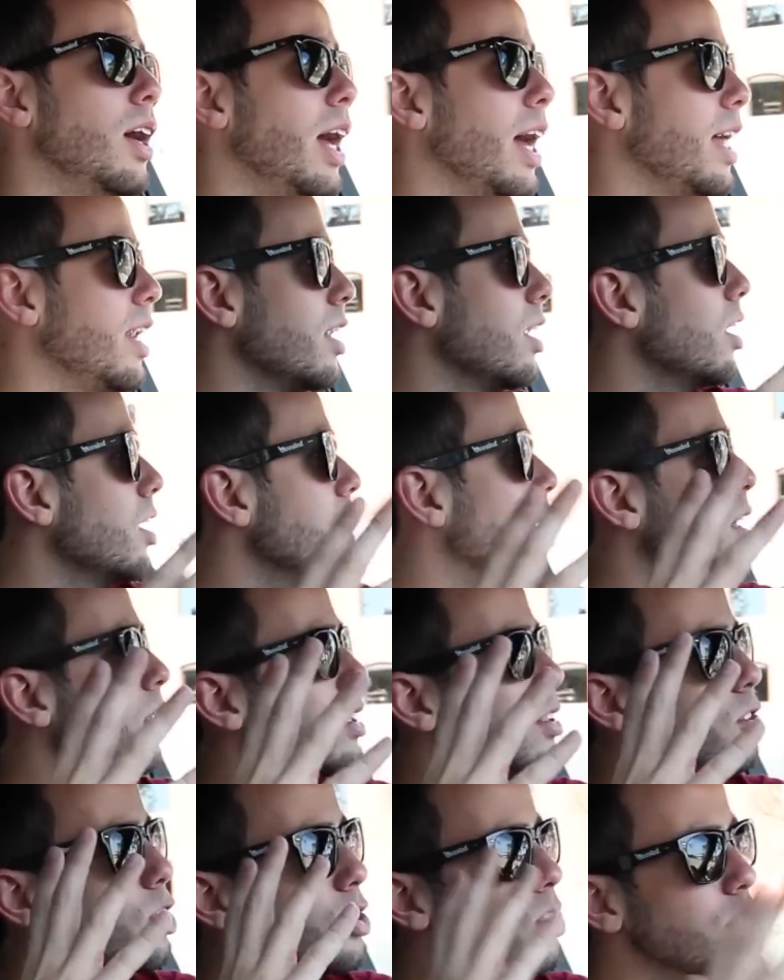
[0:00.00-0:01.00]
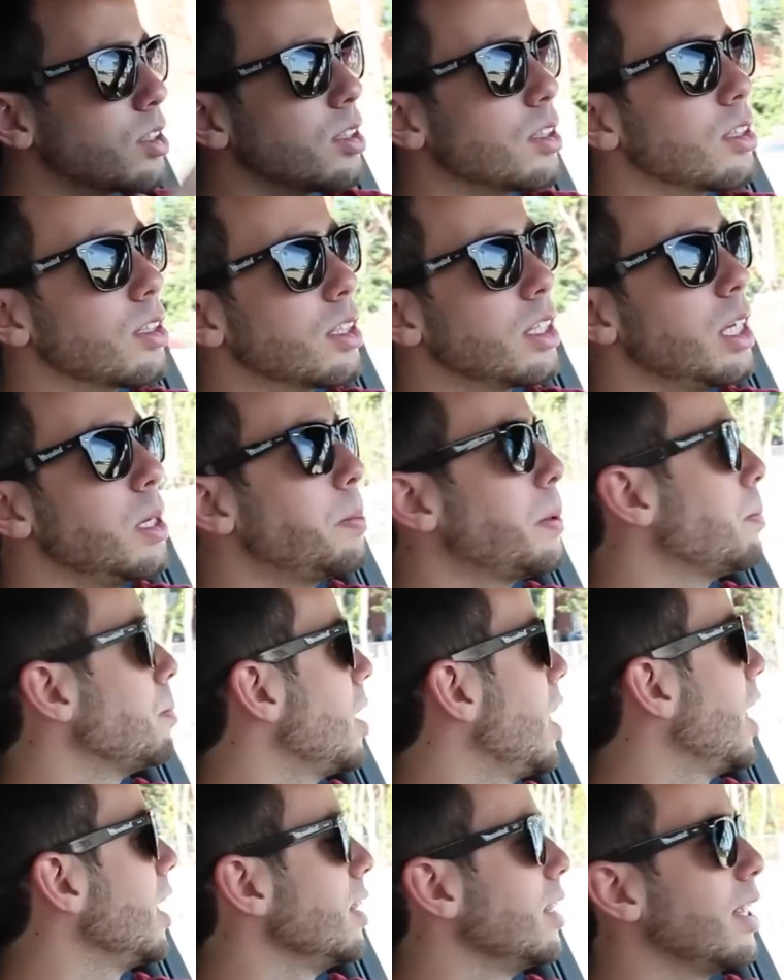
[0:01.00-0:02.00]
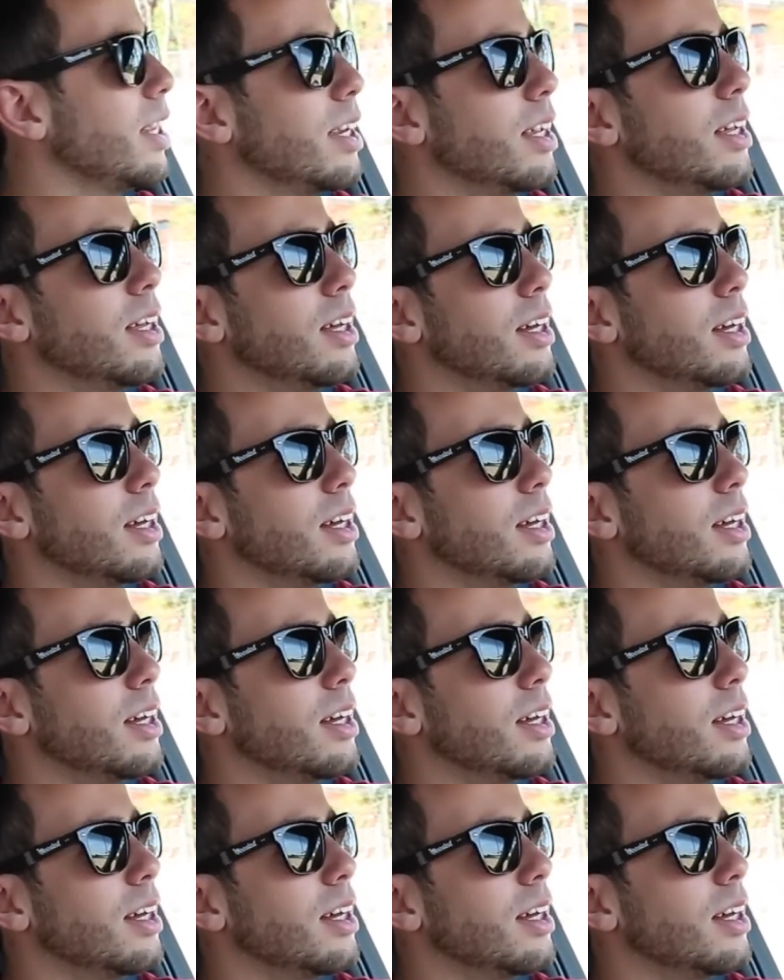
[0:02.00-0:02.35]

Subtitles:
And just keep in mind that